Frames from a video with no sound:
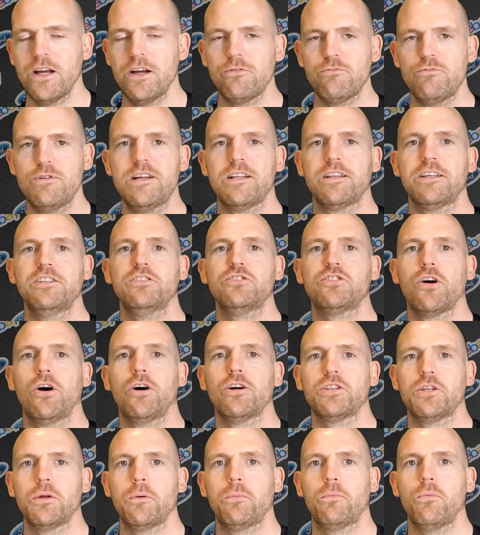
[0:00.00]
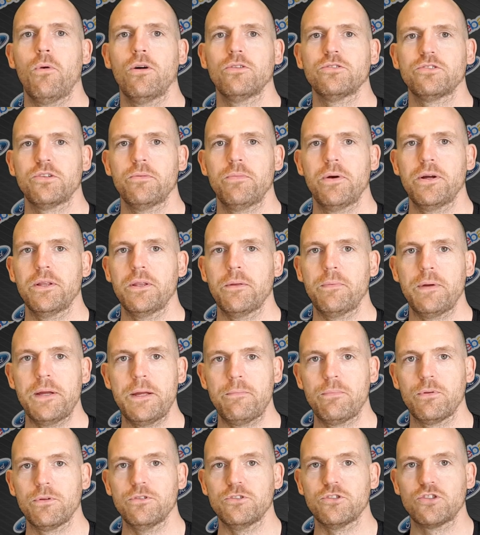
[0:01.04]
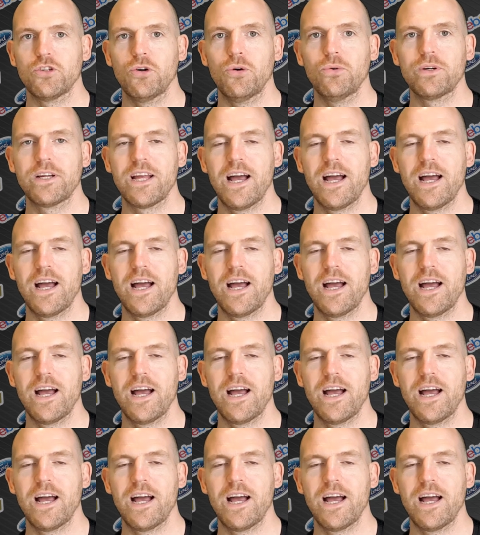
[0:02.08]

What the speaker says: Really enjoyed the ones about the people who'd sold